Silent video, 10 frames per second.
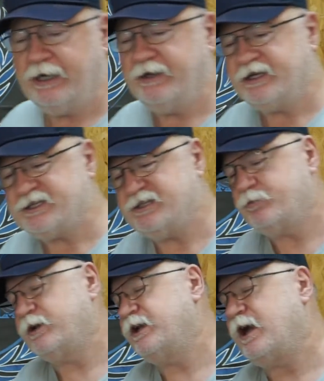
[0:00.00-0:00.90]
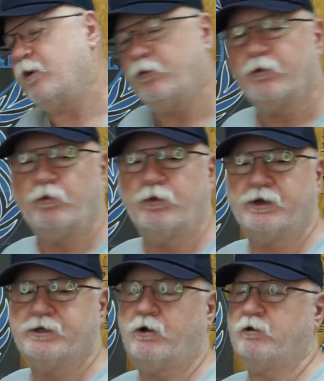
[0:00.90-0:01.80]
to, and this is really not what I want
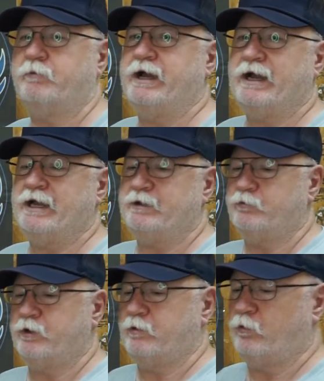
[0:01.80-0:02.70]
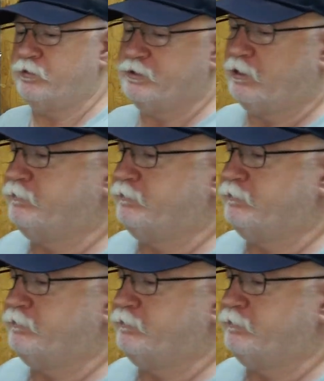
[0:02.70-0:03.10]
to talk about. I didn't really want to talk